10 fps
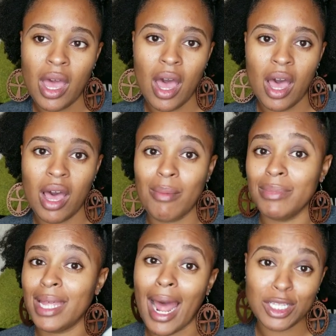
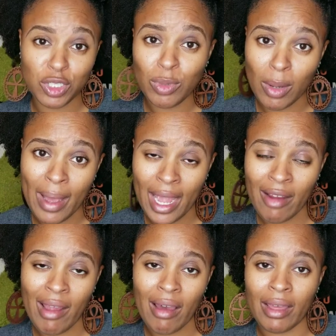that I do blow my
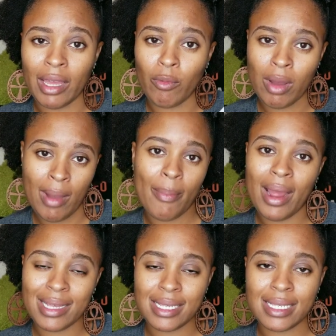hair out and what my
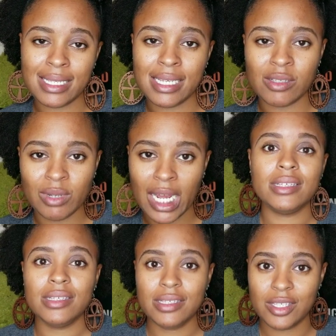process is.
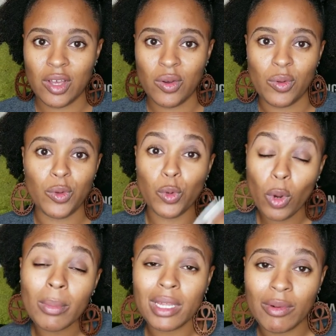So
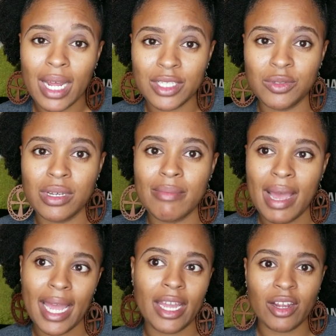normally when I do it,
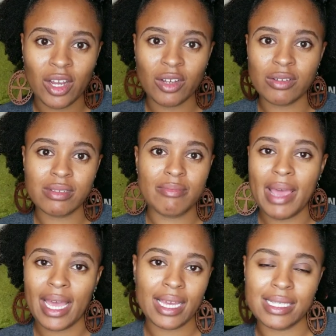my hair goes
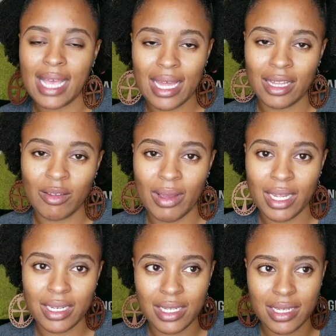back exactly the
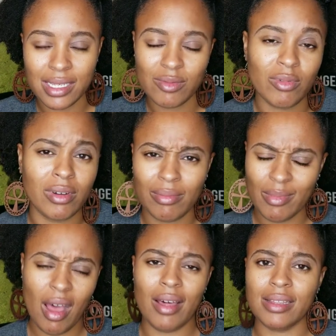way it does. Well,
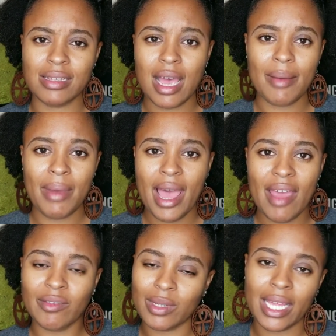all the time. I
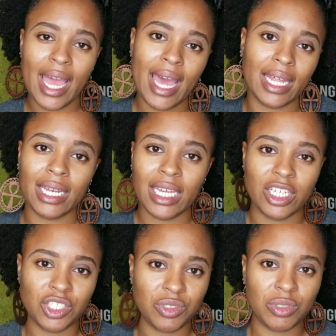haven't really had any
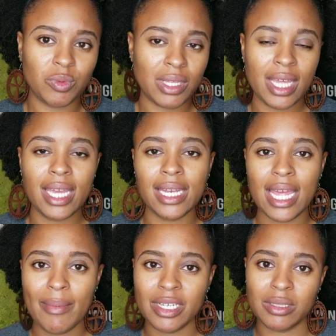issues with heat
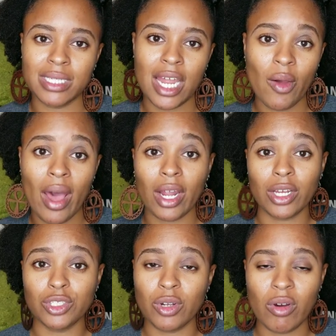damage because I know how to
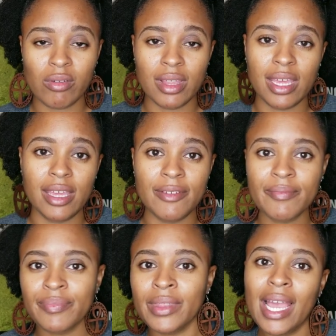control the heat.
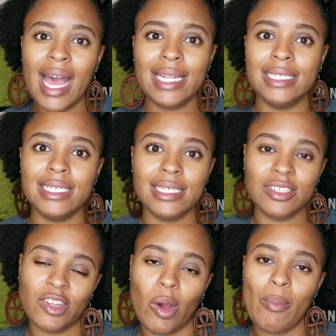I did,
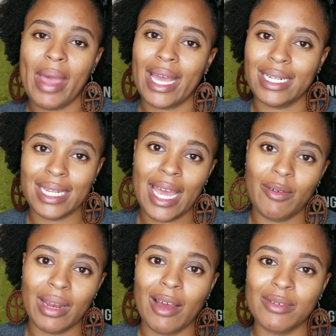back in the day
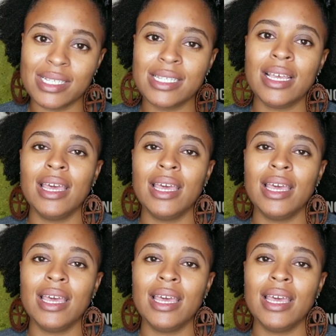when I was